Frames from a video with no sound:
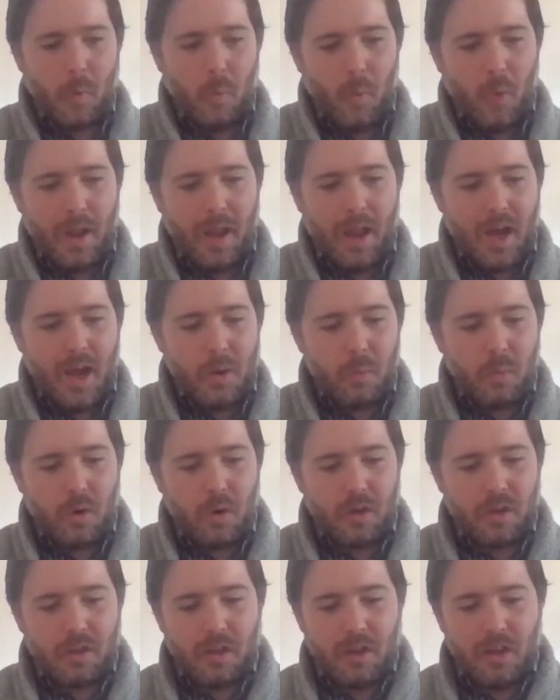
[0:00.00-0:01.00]
Well, I
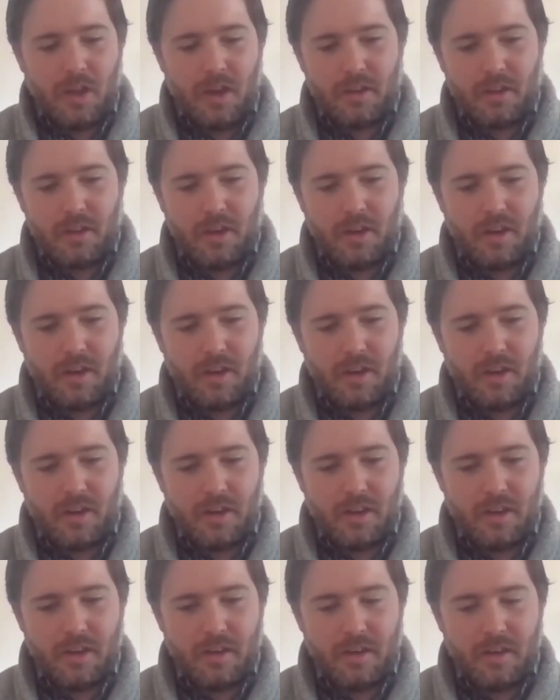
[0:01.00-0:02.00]
work a lot
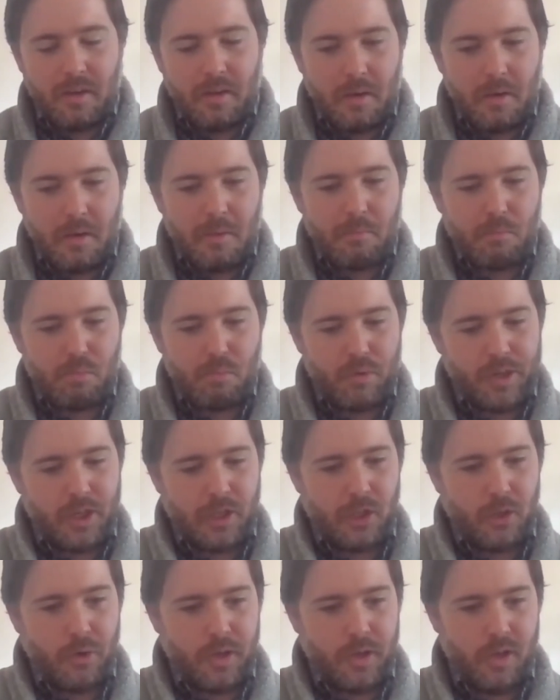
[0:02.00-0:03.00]
on
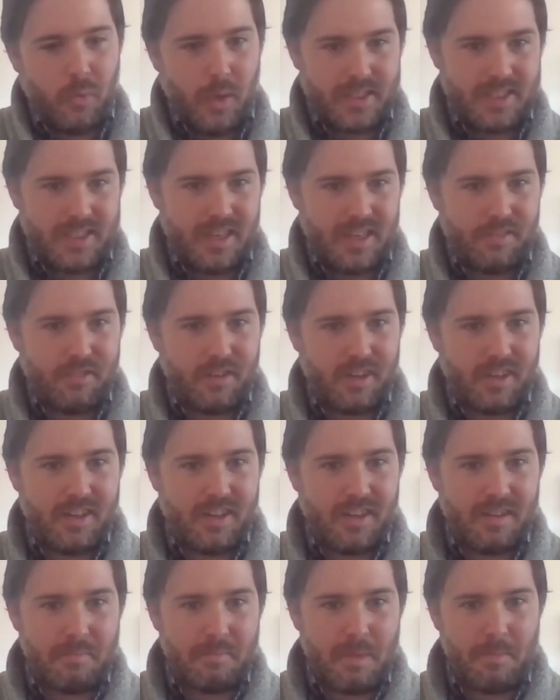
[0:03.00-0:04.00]
pre-colonial West
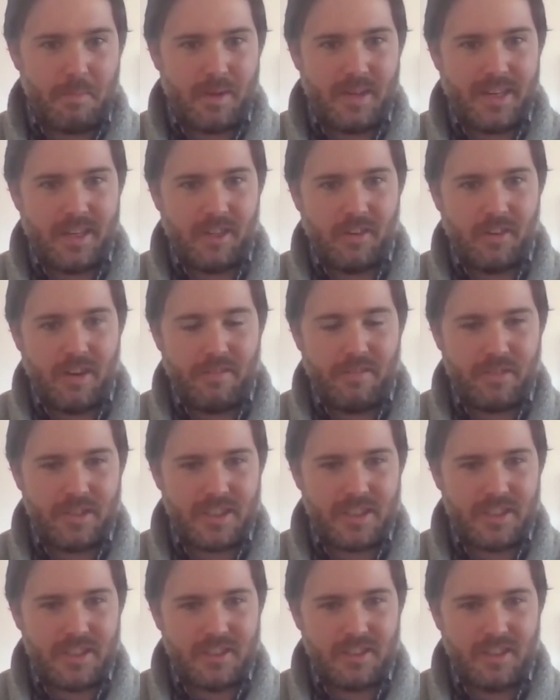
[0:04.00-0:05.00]
Africa, my particular
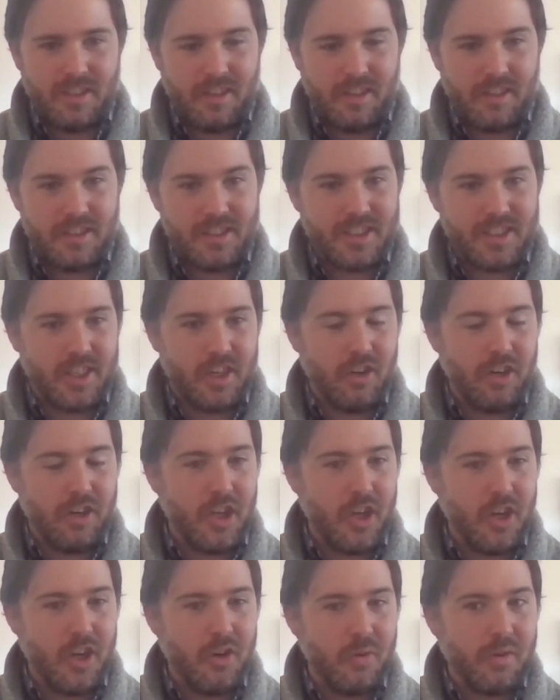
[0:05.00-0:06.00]
emphasis on Sierra
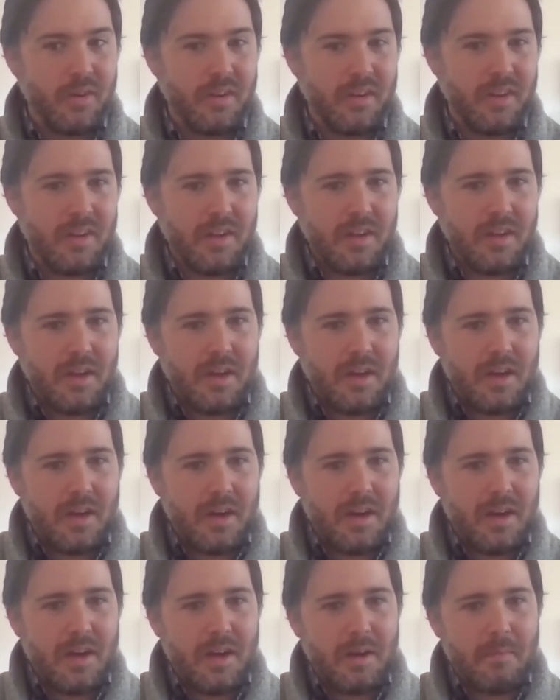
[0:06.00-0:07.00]
Leone,
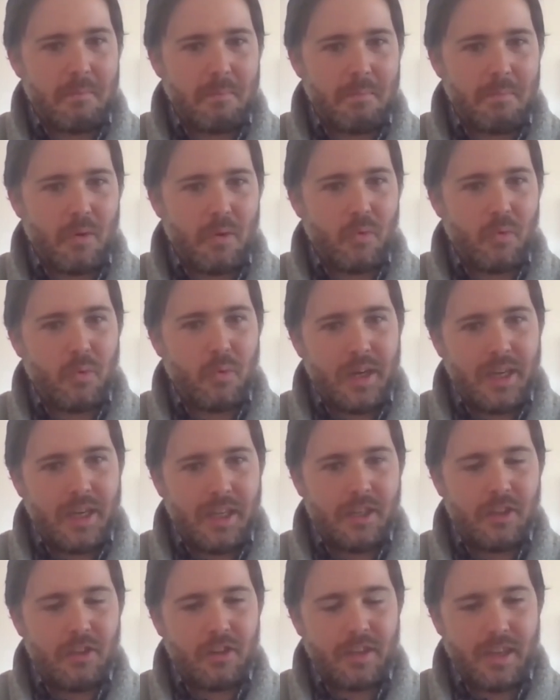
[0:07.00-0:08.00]
but
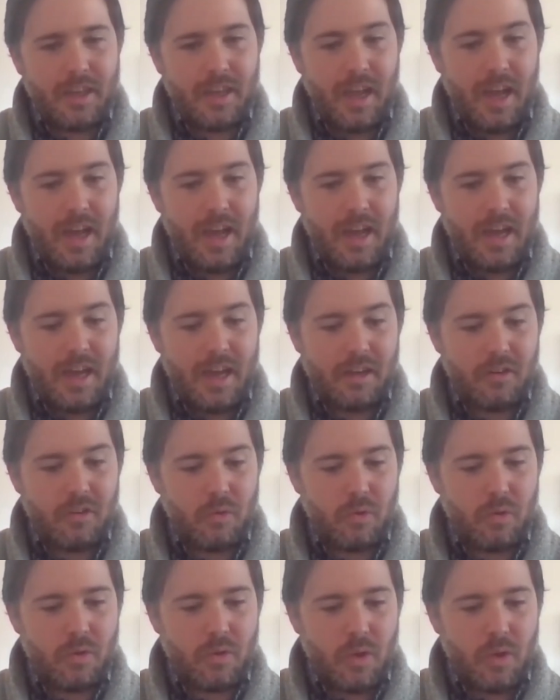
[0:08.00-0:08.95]
really looking at